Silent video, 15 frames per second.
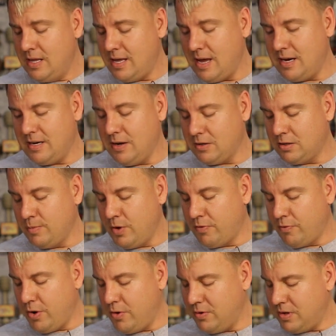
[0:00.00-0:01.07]
that Gail
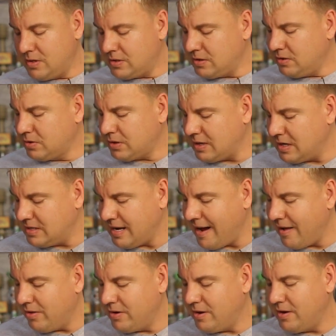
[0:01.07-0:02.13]
Simone wrote. There looks like a
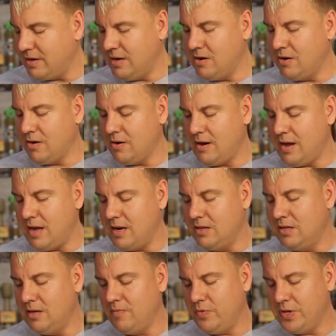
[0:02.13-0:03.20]
Talon on here,
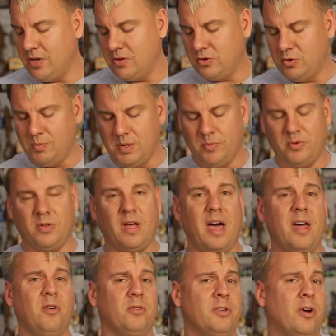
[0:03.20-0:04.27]
and the other two people,
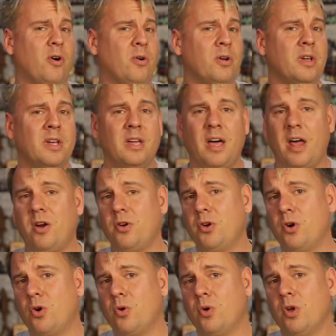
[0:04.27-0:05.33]
I don't know. I don't
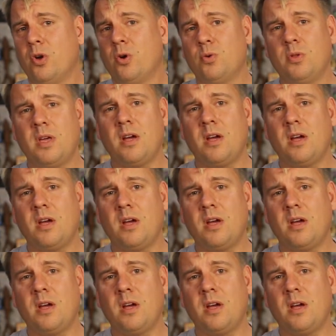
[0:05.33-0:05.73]
know who